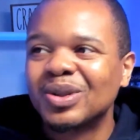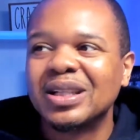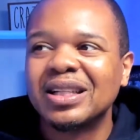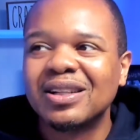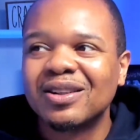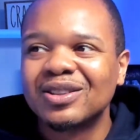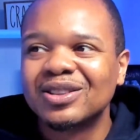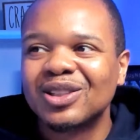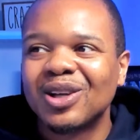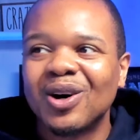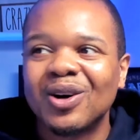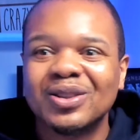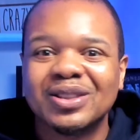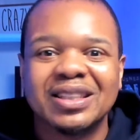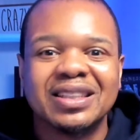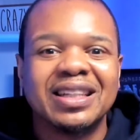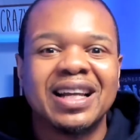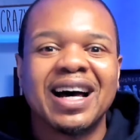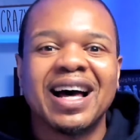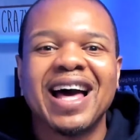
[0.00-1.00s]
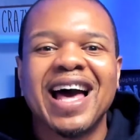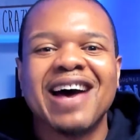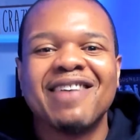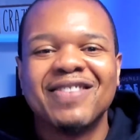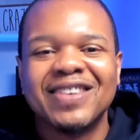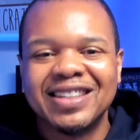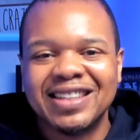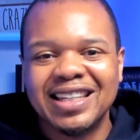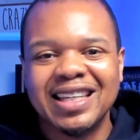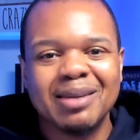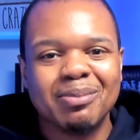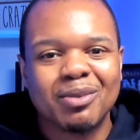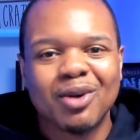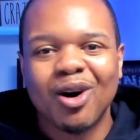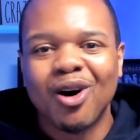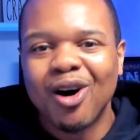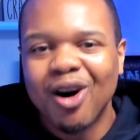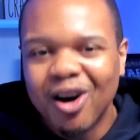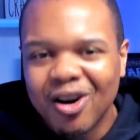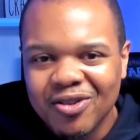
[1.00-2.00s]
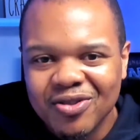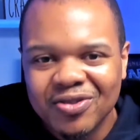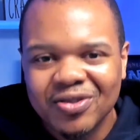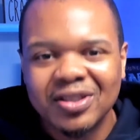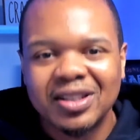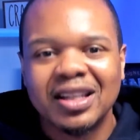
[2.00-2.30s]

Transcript: years old to not have a deep cough